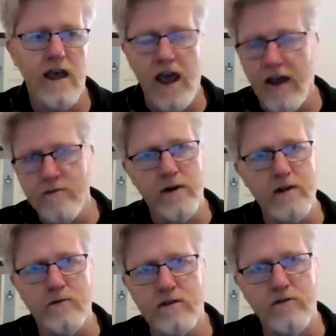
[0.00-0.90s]
everybody
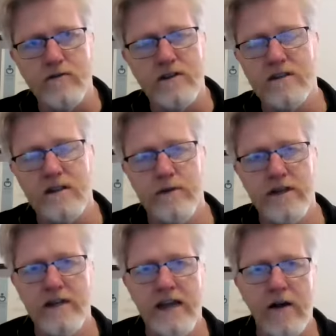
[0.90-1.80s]
was throwing
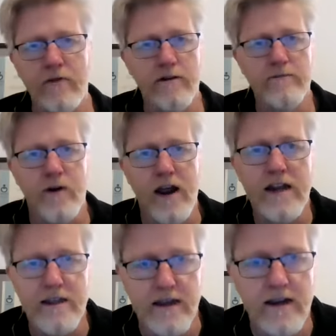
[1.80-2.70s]
CBD out there for
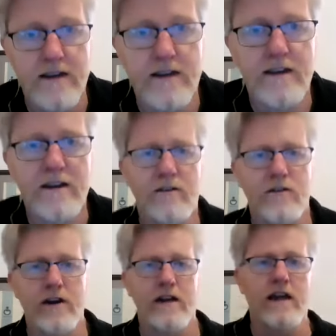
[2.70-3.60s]
anything,
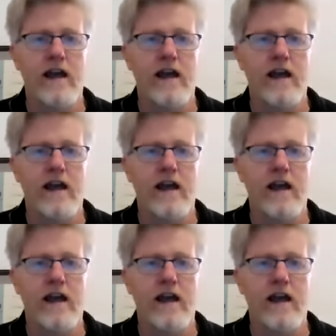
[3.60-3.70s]
right?